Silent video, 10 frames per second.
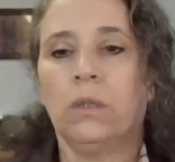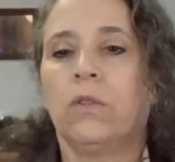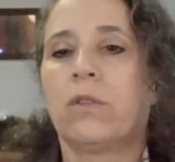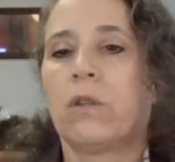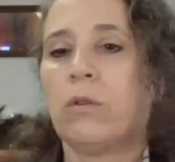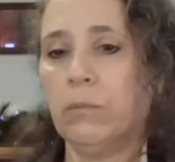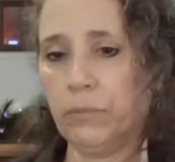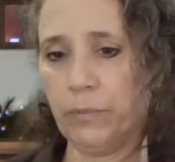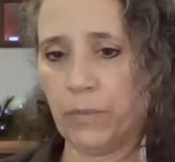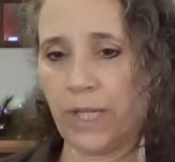So
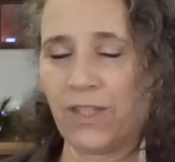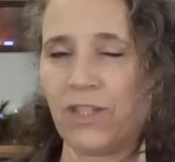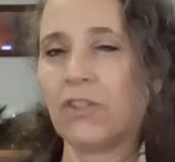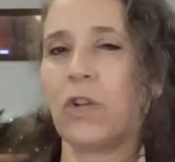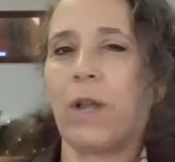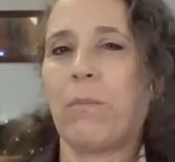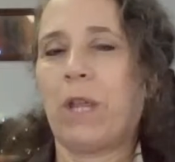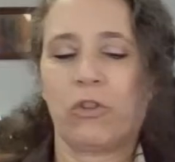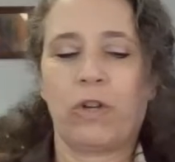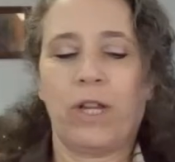I still try to
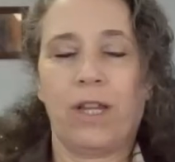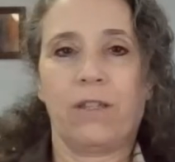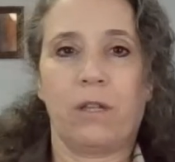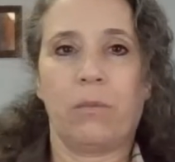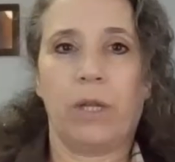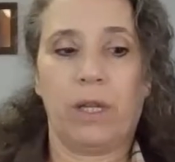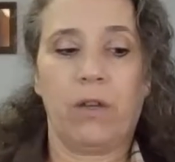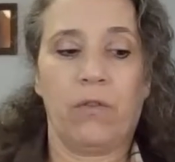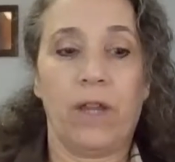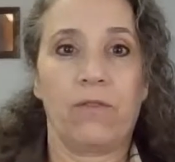make sure I get some, like
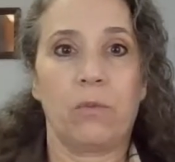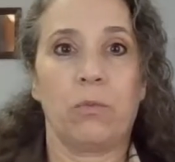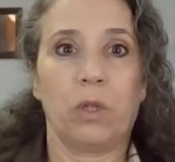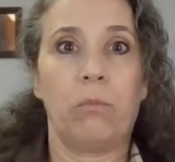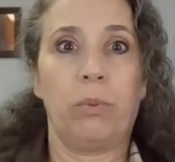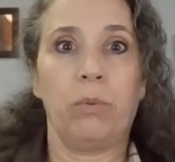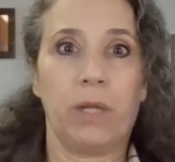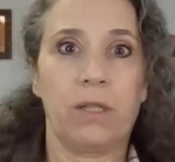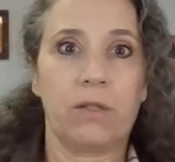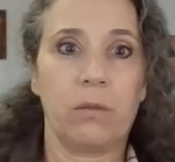if I have some really
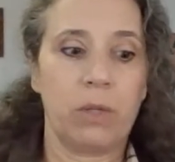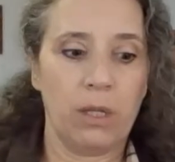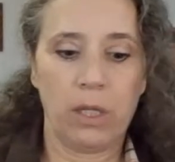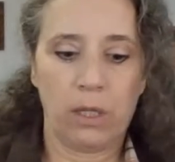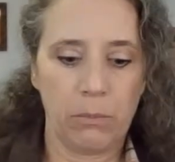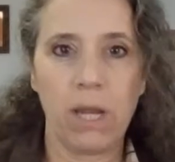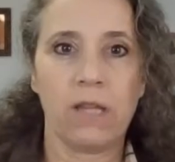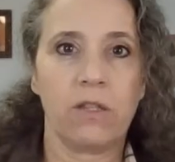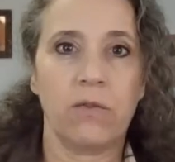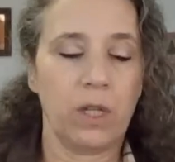like somebody laid a
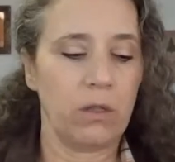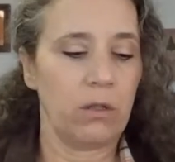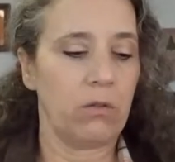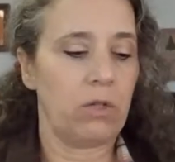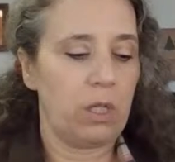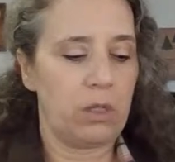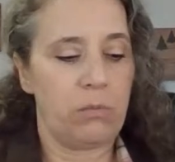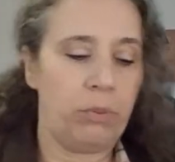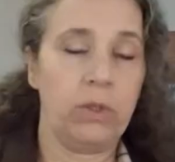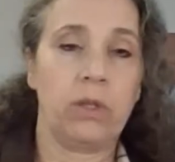massive egg the other day, I'll
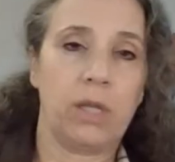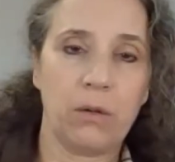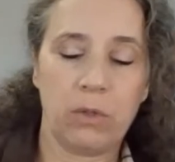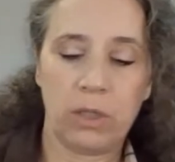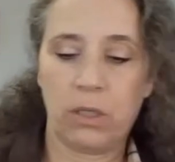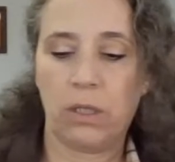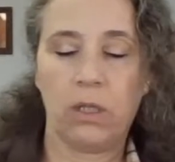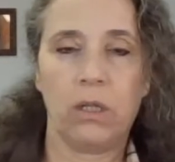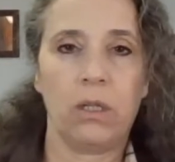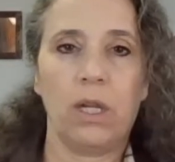put that one in
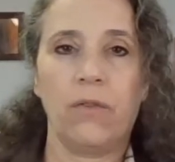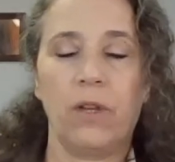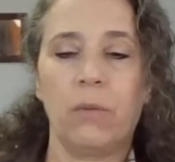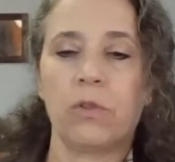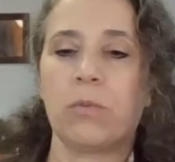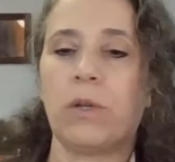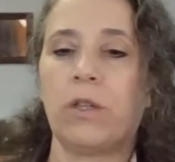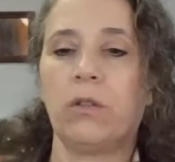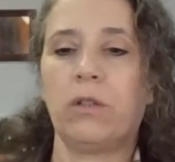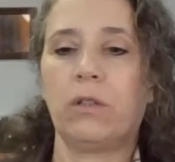there and I have a couple
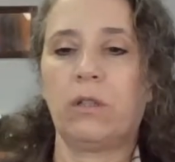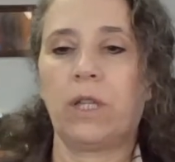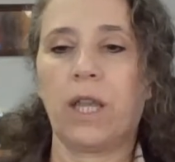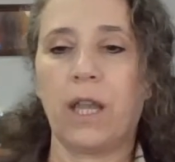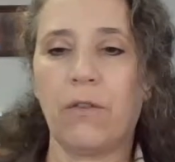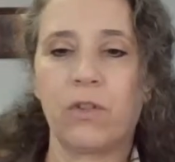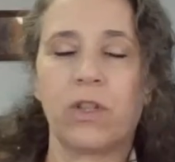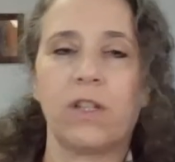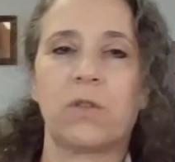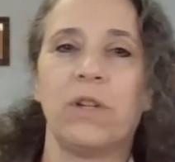smaller and then like average
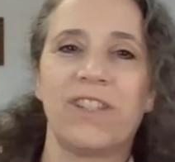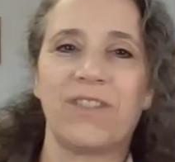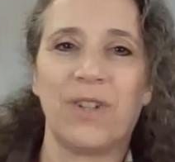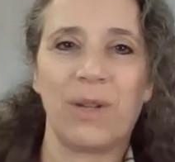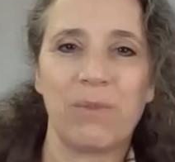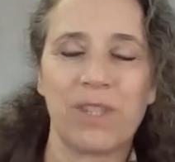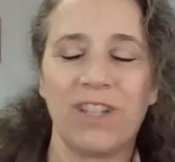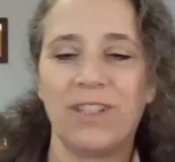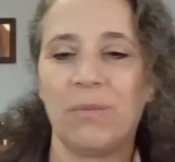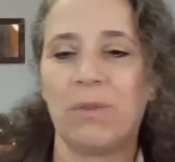size ones when I'm
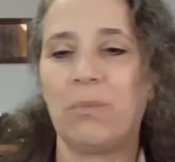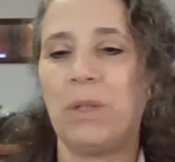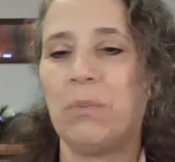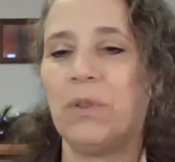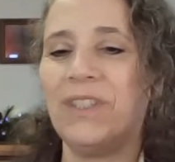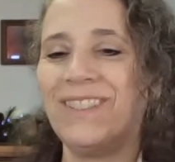selling them to people.